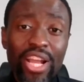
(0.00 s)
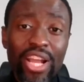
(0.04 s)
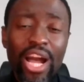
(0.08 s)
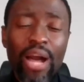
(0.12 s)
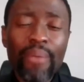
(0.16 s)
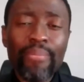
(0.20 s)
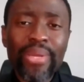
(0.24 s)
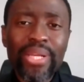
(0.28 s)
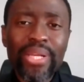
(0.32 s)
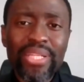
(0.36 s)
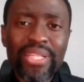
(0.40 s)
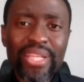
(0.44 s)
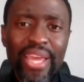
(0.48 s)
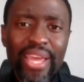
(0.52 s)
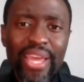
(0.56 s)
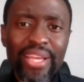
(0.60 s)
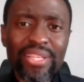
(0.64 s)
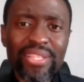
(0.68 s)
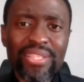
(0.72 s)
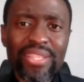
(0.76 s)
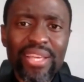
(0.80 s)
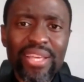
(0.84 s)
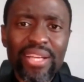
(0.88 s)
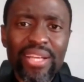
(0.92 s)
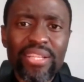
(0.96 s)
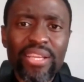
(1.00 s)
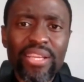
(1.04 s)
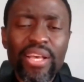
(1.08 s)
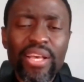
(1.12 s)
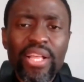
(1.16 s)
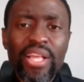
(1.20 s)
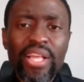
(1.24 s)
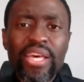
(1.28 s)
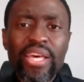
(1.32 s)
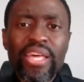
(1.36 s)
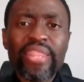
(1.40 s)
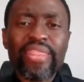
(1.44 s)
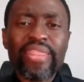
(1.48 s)
coming days that
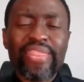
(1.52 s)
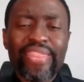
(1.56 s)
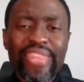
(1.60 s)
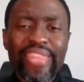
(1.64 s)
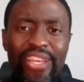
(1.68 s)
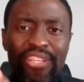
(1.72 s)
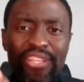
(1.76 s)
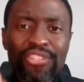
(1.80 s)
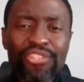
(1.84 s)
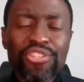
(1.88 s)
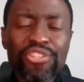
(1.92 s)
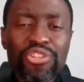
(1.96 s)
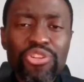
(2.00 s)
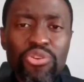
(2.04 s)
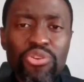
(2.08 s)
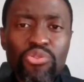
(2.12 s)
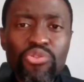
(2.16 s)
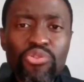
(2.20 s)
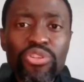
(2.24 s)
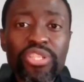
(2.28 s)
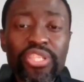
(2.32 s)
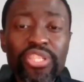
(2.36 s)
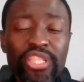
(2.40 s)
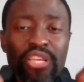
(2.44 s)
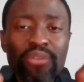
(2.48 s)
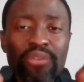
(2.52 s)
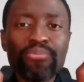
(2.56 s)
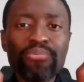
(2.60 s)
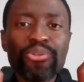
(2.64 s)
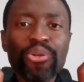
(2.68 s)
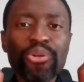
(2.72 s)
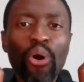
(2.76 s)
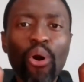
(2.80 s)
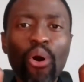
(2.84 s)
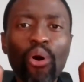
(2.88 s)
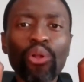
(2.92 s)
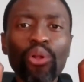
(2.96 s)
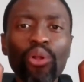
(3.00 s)
these two seem
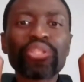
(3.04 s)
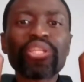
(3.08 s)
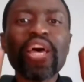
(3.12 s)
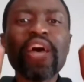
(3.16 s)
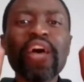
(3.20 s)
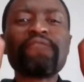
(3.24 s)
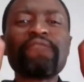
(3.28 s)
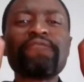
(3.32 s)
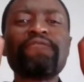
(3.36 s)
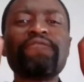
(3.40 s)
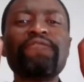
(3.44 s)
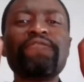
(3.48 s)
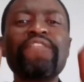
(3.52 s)
to hold a